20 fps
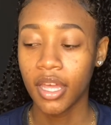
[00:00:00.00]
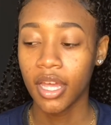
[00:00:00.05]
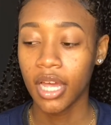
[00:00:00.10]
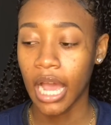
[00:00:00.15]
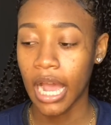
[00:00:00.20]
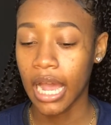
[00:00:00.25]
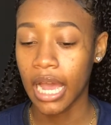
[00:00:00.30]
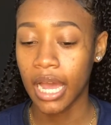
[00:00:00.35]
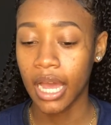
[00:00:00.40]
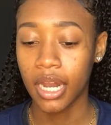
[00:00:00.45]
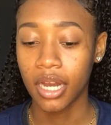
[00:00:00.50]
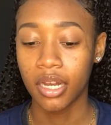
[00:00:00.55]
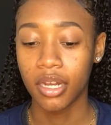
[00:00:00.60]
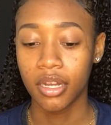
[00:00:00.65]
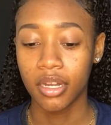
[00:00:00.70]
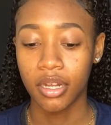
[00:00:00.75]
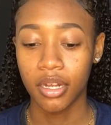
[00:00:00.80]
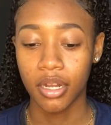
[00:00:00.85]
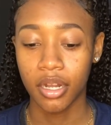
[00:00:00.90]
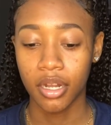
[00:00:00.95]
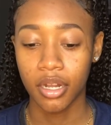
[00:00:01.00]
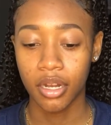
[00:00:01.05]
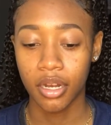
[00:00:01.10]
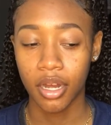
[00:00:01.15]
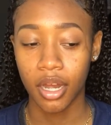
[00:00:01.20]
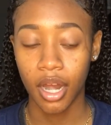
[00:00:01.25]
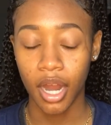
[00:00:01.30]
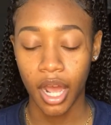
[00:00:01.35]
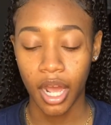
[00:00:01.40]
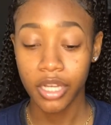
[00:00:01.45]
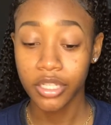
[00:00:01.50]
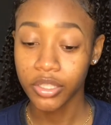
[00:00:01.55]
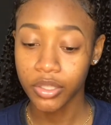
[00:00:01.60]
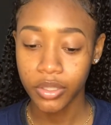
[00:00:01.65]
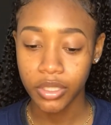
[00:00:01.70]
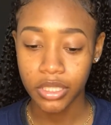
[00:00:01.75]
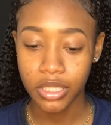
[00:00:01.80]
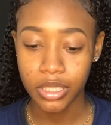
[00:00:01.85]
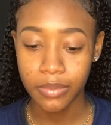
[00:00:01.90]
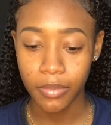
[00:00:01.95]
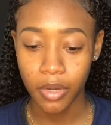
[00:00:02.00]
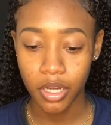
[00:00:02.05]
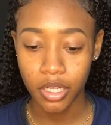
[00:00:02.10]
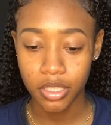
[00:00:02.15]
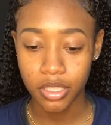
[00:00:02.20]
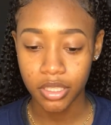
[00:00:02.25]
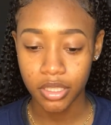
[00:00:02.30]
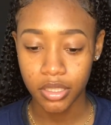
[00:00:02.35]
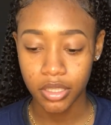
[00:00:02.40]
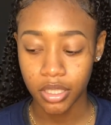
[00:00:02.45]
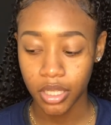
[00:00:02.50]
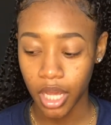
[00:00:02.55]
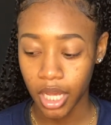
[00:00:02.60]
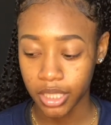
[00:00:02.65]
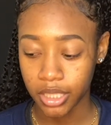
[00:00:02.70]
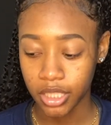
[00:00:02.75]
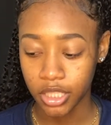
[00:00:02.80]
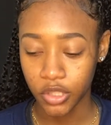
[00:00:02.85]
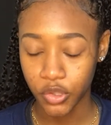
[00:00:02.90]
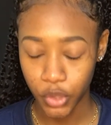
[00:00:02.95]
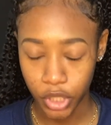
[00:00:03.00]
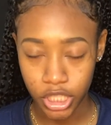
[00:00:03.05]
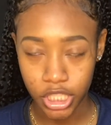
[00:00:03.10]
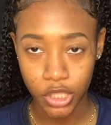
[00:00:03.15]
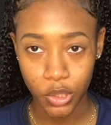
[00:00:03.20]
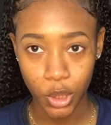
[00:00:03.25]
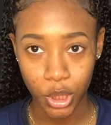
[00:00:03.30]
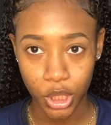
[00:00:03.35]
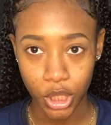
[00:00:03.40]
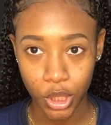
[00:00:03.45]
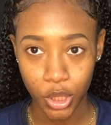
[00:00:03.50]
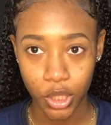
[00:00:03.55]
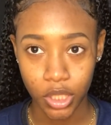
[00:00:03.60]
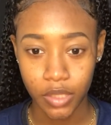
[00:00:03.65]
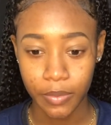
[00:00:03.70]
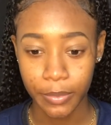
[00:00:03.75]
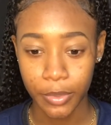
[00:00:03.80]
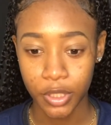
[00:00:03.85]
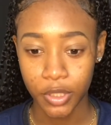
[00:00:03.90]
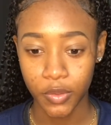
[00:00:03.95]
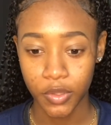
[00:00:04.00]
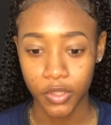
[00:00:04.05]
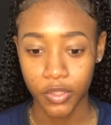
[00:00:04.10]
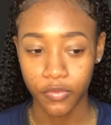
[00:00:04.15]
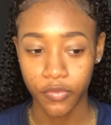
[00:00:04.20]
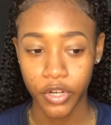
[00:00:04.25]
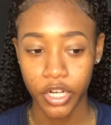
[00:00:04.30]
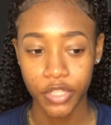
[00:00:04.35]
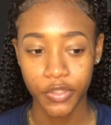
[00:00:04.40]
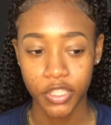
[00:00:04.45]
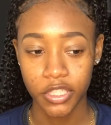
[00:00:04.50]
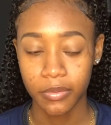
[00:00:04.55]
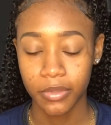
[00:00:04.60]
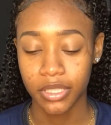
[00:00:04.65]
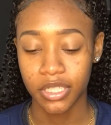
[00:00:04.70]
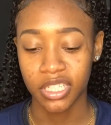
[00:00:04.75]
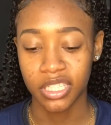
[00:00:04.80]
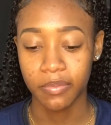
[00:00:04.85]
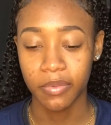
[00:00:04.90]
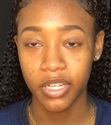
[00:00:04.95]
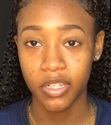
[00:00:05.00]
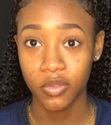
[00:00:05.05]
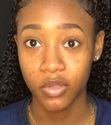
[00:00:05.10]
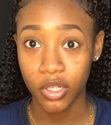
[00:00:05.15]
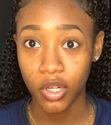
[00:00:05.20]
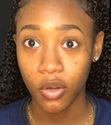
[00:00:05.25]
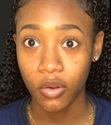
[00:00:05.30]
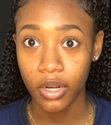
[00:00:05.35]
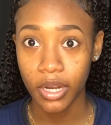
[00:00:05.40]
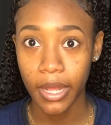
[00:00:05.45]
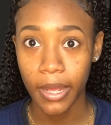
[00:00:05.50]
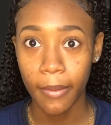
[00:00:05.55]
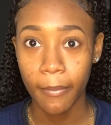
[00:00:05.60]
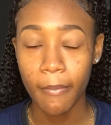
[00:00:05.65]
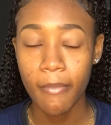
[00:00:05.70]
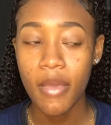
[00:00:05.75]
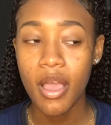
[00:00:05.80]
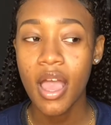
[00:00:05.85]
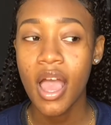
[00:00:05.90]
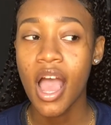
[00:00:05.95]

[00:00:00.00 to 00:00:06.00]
and last Christmas, as in 2020 Christmas, was the first Christmas I spent without them.